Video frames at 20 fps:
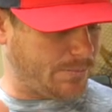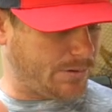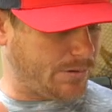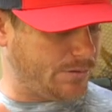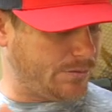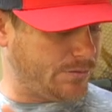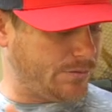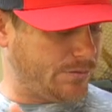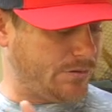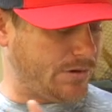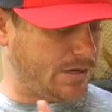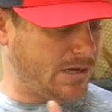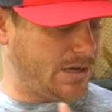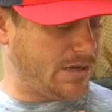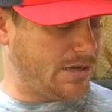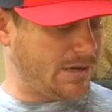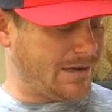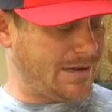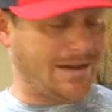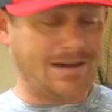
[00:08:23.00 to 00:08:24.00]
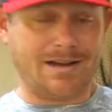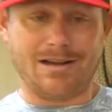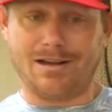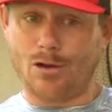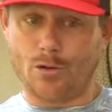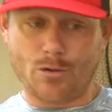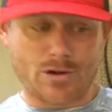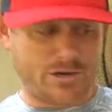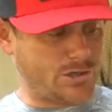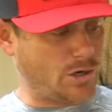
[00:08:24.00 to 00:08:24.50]
Blue. Uh,
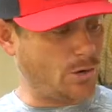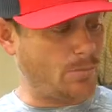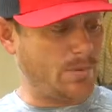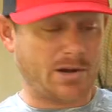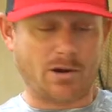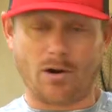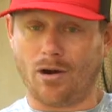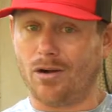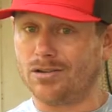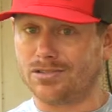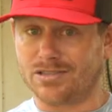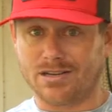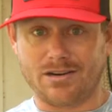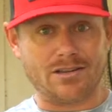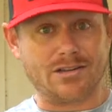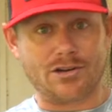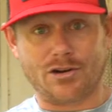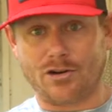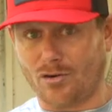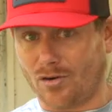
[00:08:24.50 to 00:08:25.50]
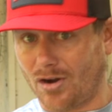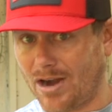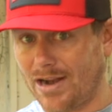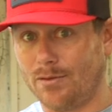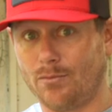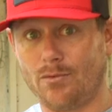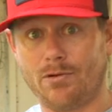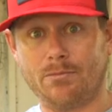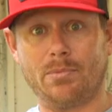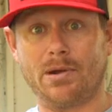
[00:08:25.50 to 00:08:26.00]
Okeechobee Crawl is another
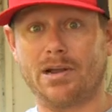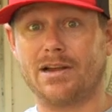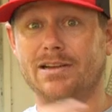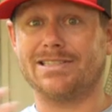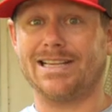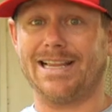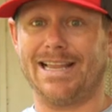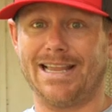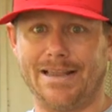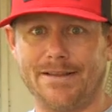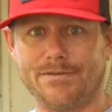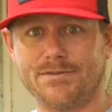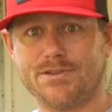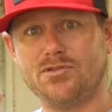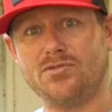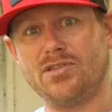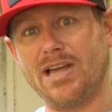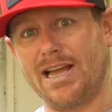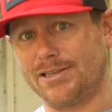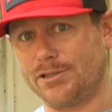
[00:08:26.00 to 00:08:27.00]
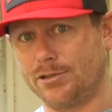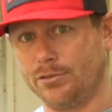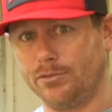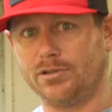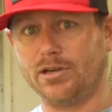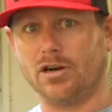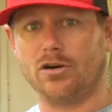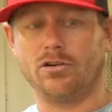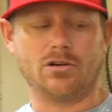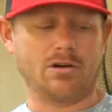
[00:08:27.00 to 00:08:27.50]
great one because it gives you that
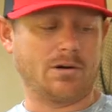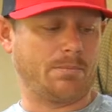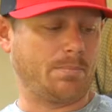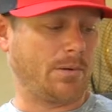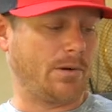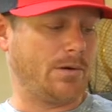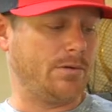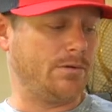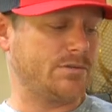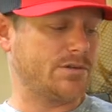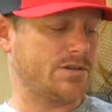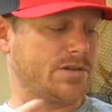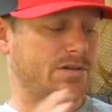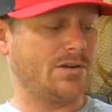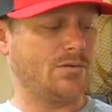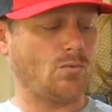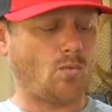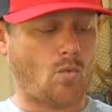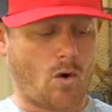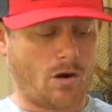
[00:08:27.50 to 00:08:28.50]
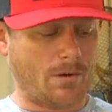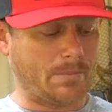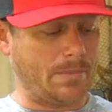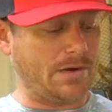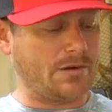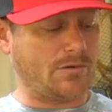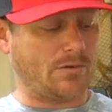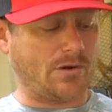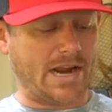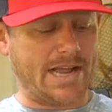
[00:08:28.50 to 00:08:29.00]
two-color approach.
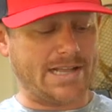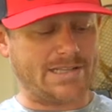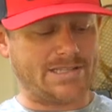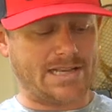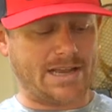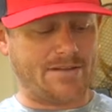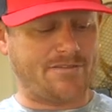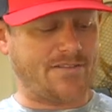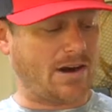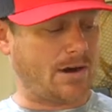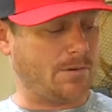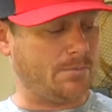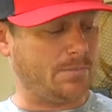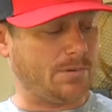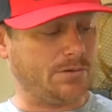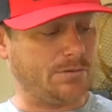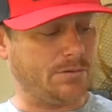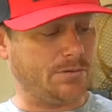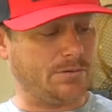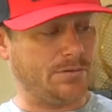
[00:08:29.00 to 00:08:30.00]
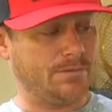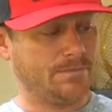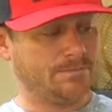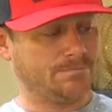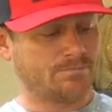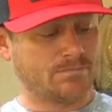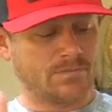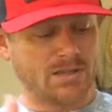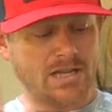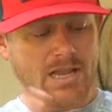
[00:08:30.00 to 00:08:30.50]
Watermelon Red, Sapphire Blue,
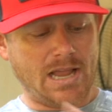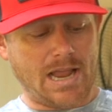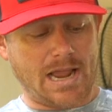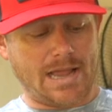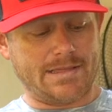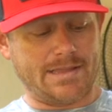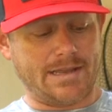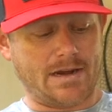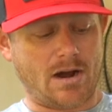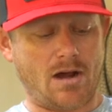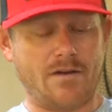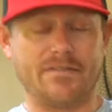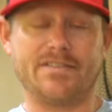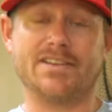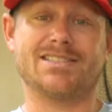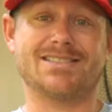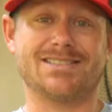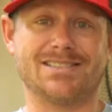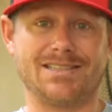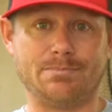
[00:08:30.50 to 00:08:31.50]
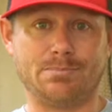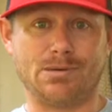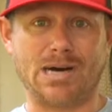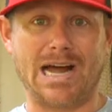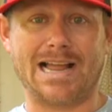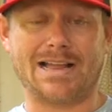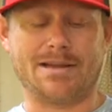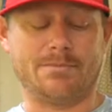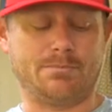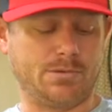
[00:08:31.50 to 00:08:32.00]
and then obviously
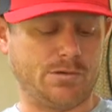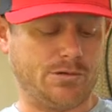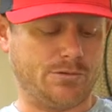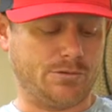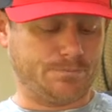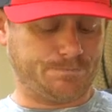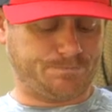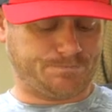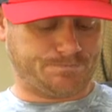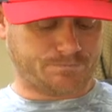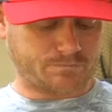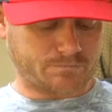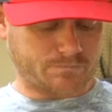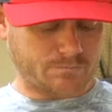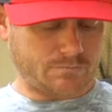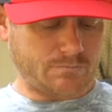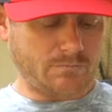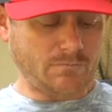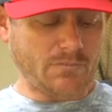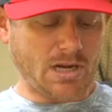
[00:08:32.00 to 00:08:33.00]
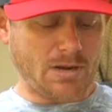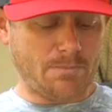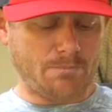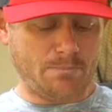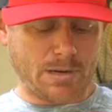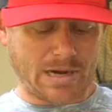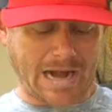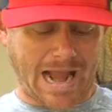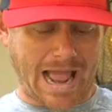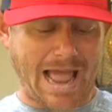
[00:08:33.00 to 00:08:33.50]
Black and Blue.
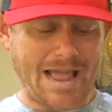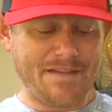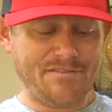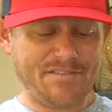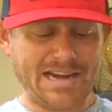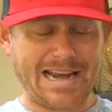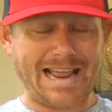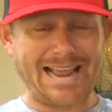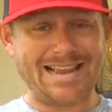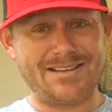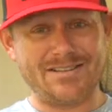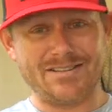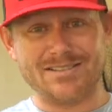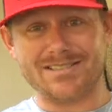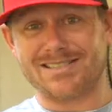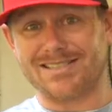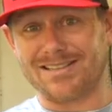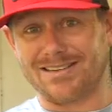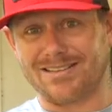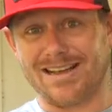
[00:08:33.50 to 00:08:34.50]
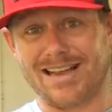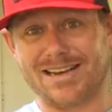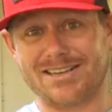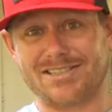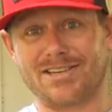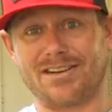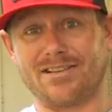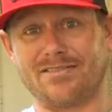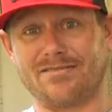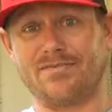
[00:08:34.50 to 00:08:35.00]
But having a good
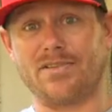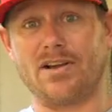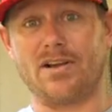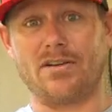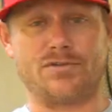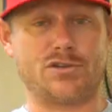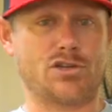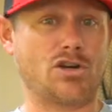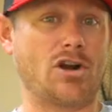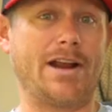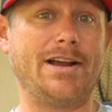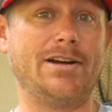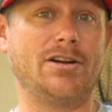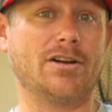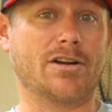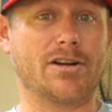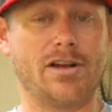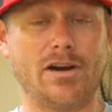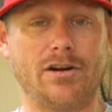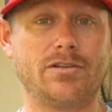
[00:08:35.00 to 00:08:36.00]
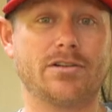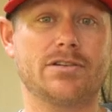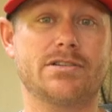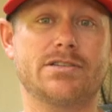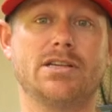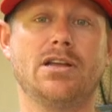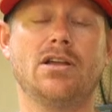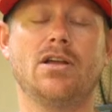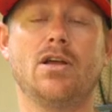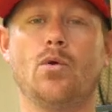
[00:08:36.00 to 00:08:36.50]
selection of, of trailer
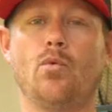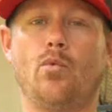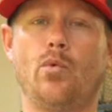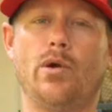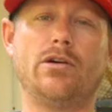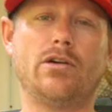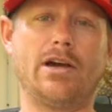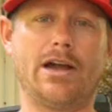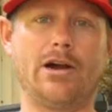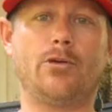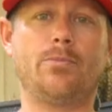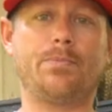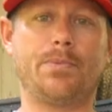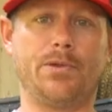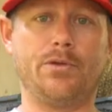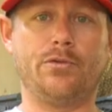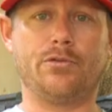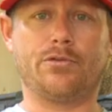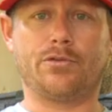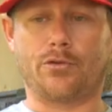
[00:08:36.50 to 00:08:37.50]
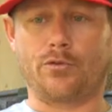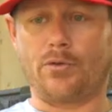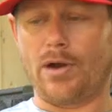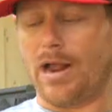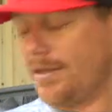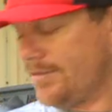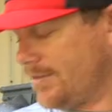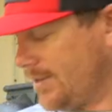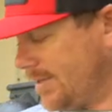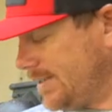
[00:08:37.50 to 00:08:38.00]
colors will help you
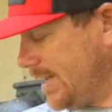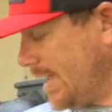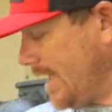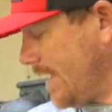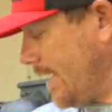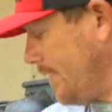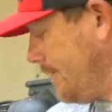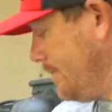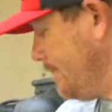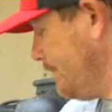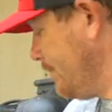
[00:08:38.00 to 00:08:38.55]
throughout the day.